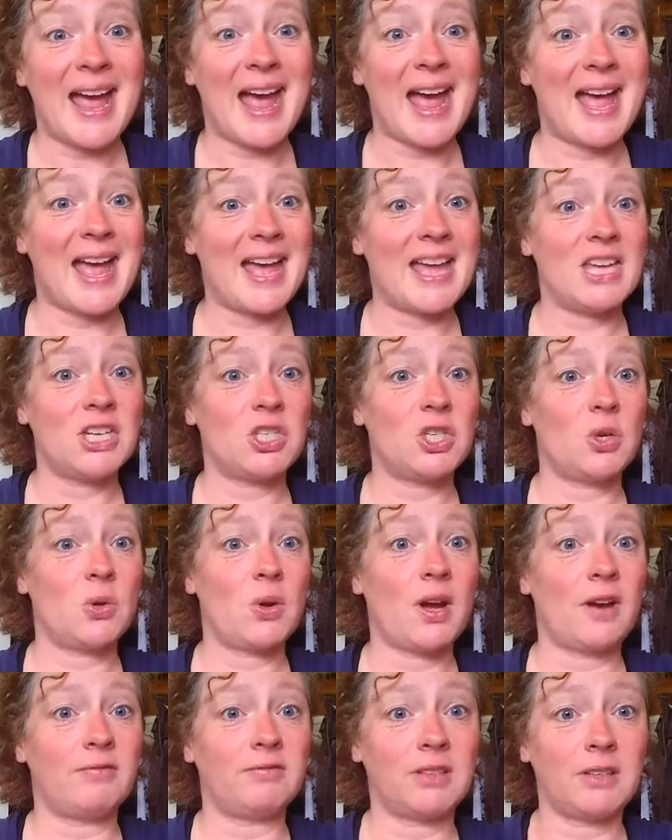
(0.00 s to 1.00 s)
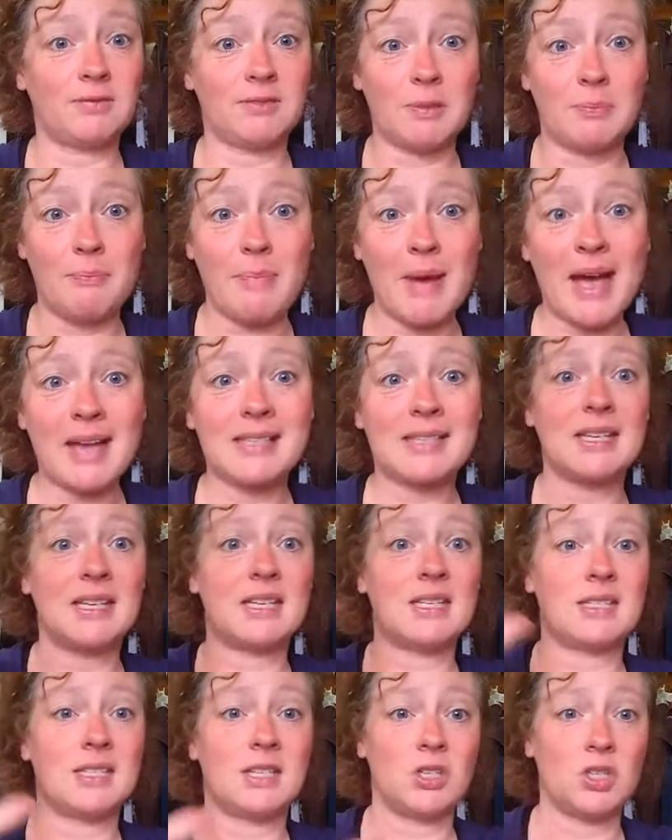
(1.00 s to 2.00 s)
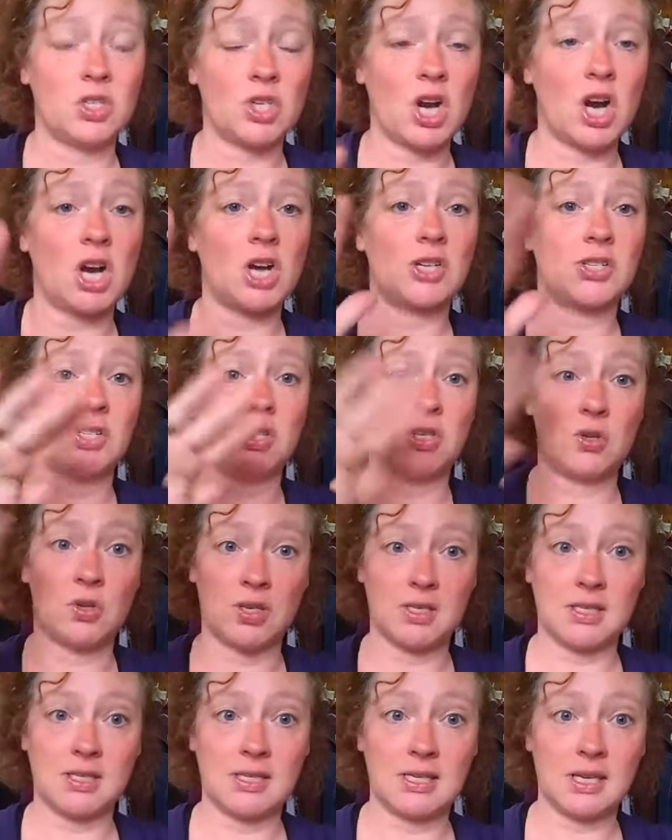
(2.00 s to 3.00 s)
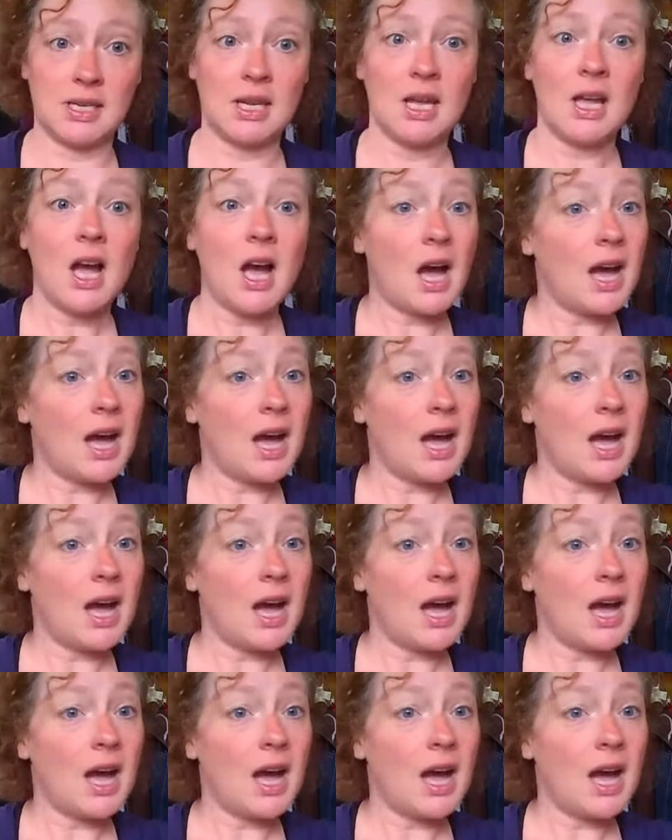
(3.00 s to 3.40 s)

and you have lovely baskets and jars, and you can see,